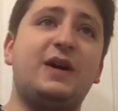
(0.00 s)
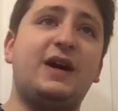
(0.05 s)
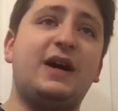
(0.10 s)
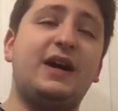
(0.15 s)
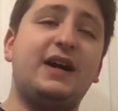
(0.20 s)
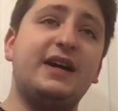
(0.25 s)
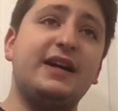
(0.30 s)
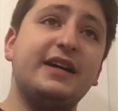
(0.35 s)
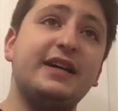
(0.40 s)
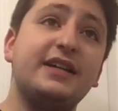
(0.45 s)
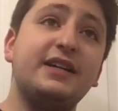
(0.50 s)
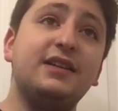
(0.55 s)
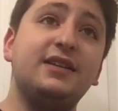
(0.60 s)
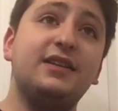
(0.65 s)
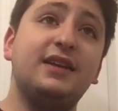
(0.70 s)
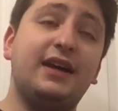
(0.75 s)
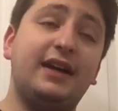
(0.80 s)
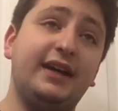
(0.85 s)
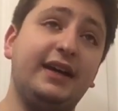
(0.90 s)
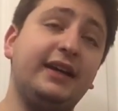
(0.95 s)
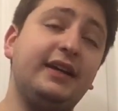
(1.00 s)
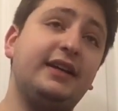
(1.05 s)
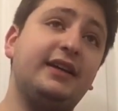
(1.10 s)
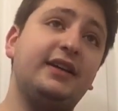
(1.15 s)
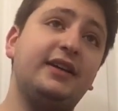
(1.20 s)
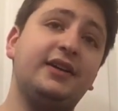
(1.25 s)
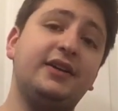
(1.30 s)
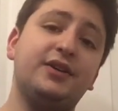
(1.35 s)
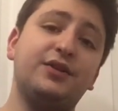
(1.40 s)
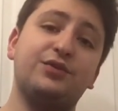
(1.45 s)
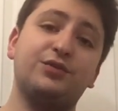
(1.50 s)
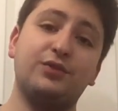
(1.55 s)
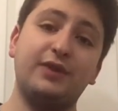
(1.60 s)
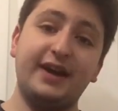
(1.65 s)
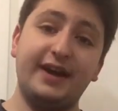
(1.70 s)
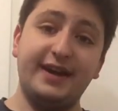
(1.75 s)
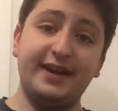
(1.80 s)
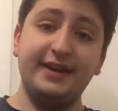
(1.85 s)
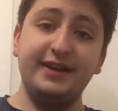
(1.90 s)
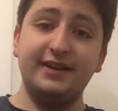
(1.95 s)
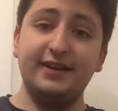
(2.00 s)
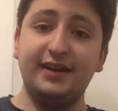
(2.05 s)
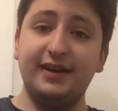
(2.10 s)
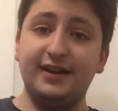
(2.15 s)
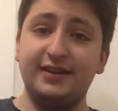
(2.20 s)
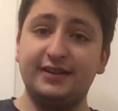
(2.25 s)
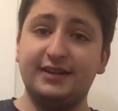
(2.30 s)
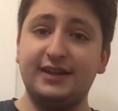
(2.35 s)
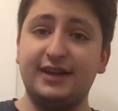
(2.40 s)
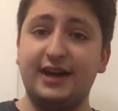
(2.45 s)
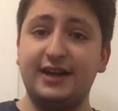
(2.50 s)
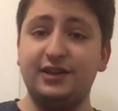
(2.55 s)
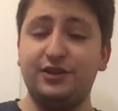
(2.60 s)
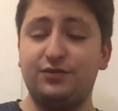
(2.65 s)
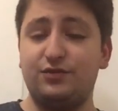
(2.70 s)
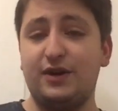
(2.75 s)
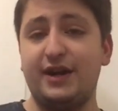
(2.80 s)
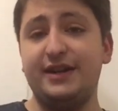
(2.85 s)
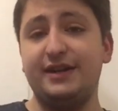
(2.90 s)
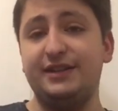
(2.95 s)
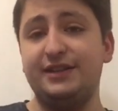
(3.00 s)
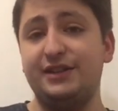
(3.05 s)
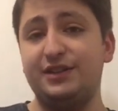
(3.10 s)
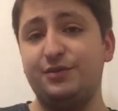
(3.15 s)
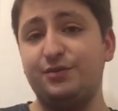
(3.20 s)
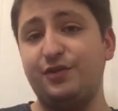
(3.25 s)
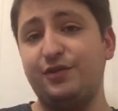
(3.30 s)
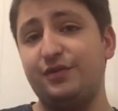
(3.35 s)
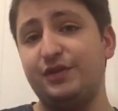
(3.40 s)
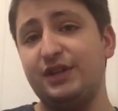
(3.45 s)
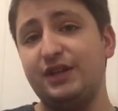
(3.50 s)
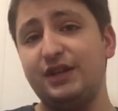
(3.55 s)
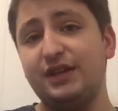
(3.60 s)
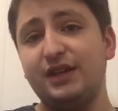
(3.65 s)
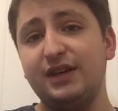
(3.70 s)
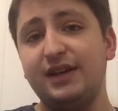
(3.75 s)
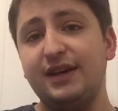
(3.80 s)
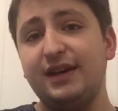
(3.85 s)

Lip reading: I like Rey and Kylo Ren in this movie.